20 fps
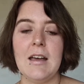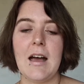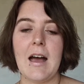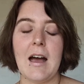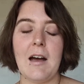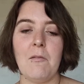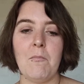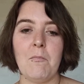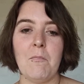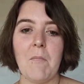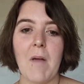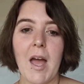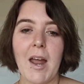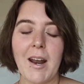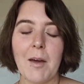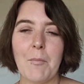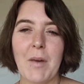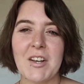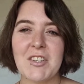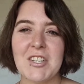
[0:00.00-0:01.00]
And
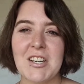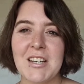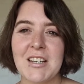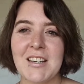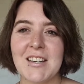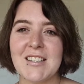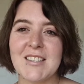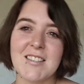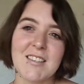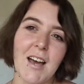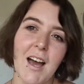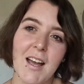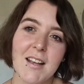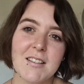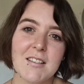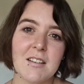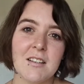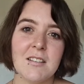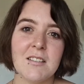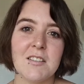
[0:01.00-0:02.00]
I'm actually
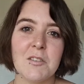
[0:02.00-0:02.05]
excited